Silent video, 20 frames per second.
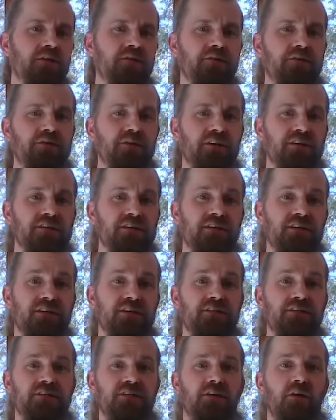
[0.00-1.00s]

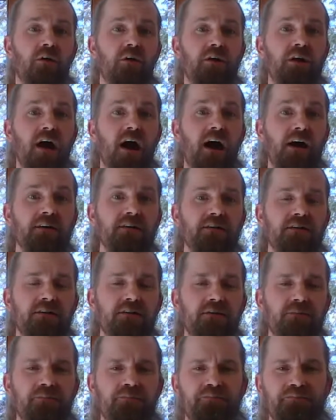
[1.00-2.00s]
nutritionist, or
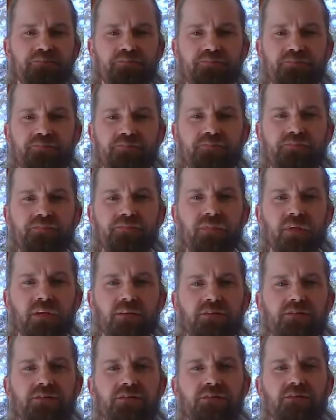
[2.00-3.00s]
doctor
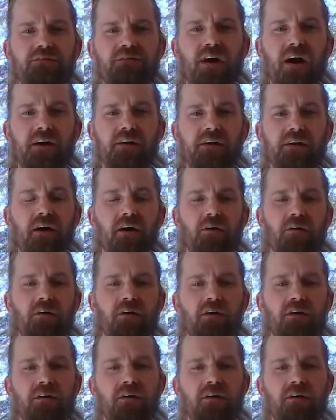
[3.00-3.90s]
to find out